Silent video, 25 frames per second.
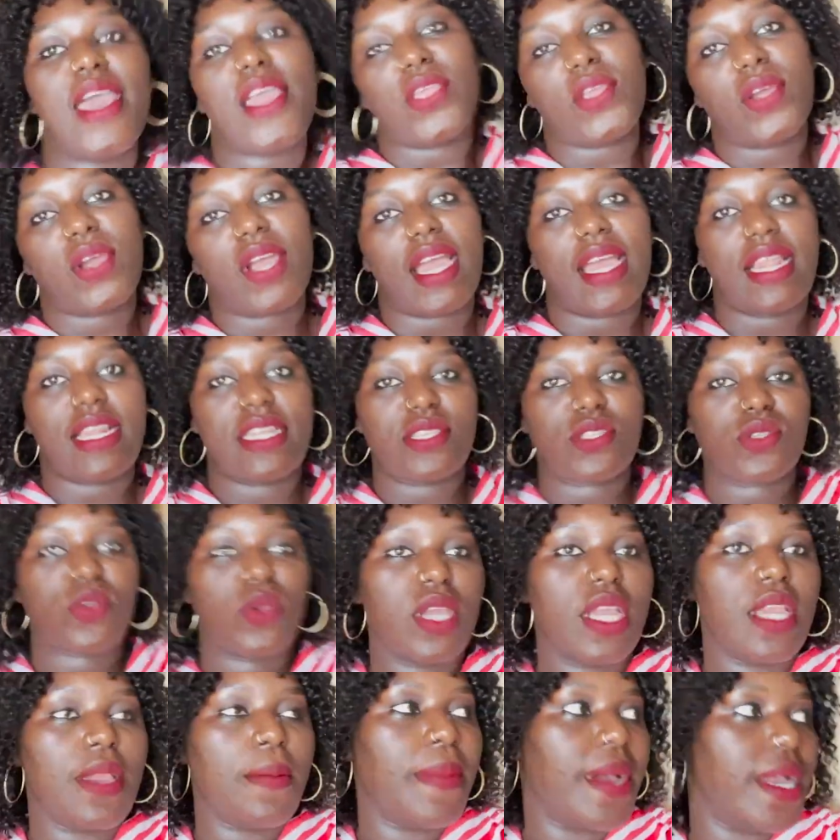Your girl is
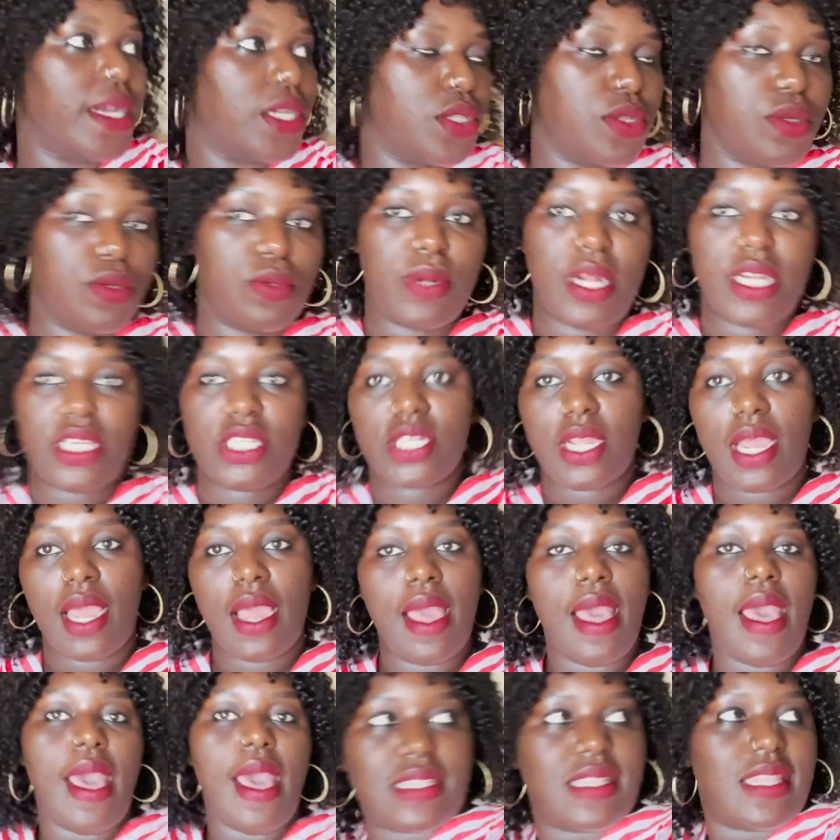going back to Russia.
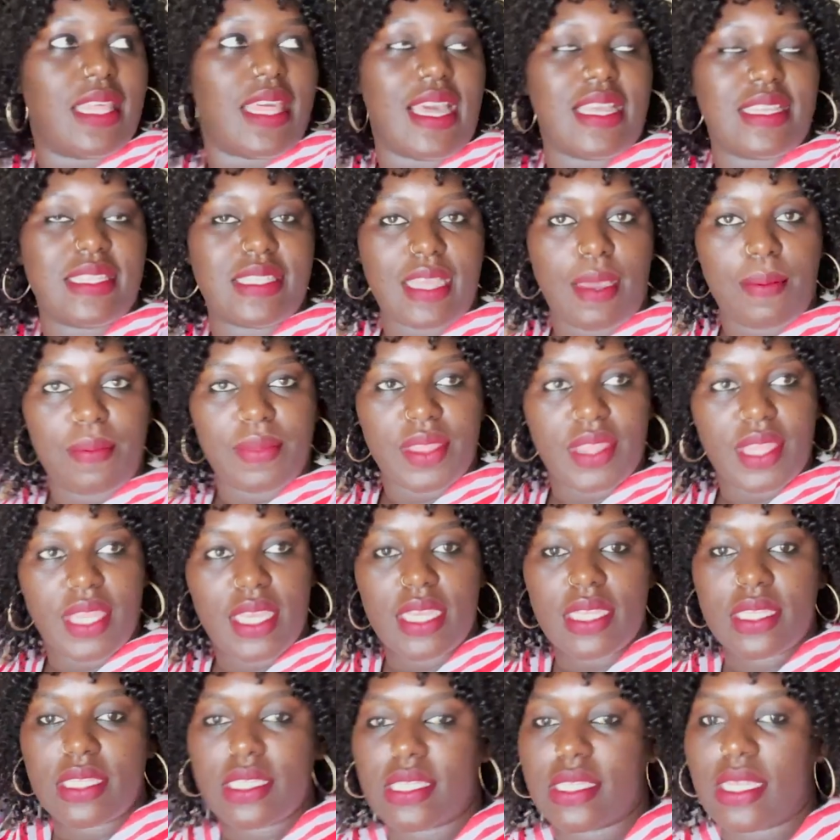There are some
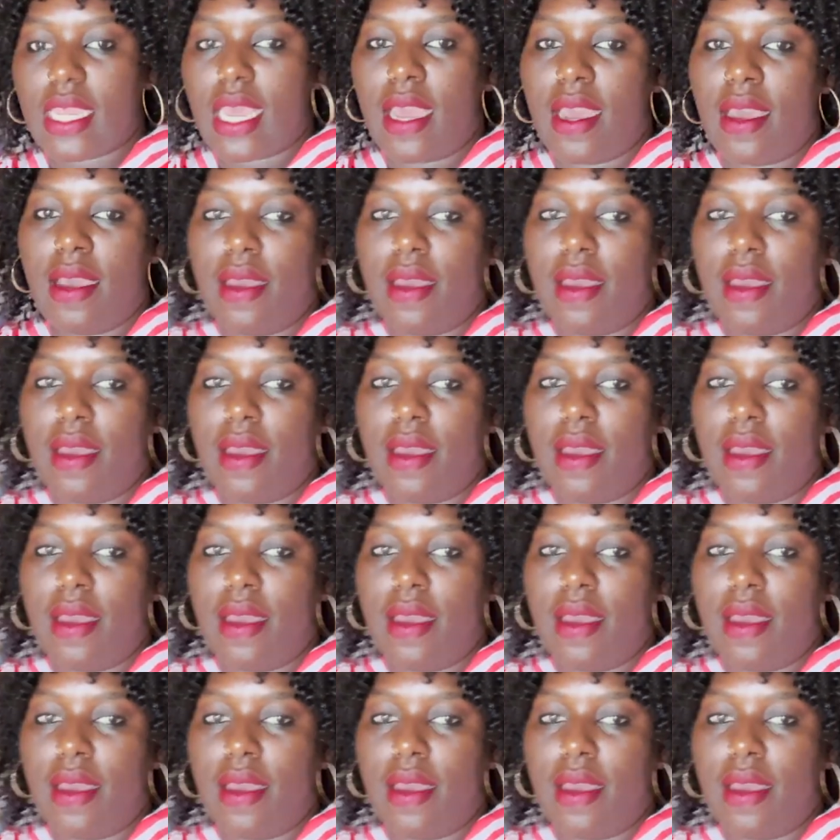things